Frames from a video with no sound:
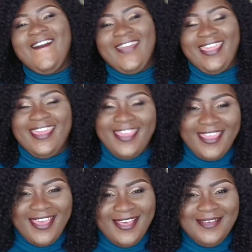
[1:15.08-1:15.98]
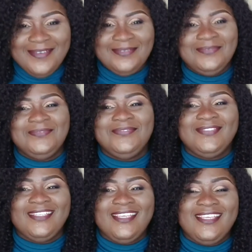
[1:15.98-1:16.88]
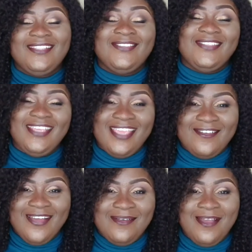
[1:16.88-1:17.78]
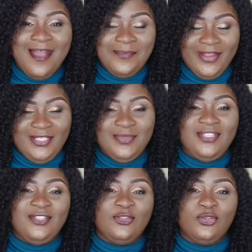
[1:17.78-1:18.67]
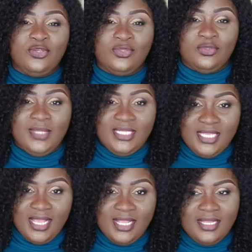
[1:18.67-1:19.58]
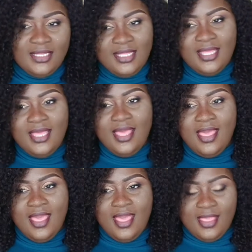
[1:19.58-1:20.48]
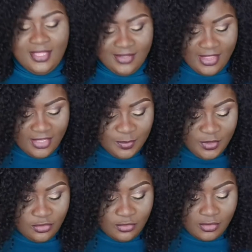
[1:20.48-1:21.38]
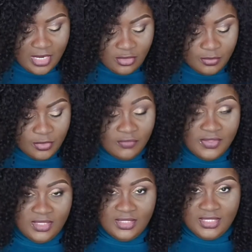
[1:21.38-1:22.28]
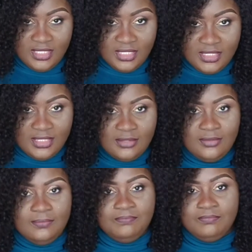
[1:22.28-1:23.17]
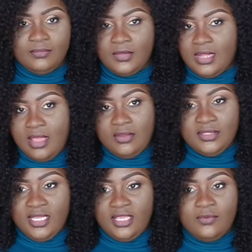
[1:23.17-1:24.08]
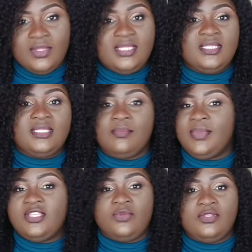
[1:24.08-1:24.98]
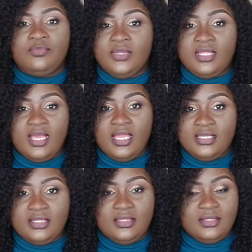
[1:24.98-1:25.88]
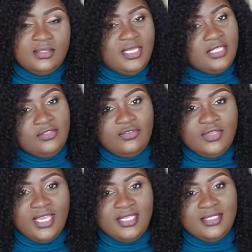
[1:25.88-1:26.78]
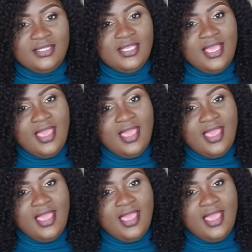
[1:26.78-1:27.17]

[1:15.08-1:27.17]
Okay, today I'm going to be doing the new YouTuber tag. So I just picked you randomly off the internet. So I was like, what's the best way to break the ice and get to know you guys?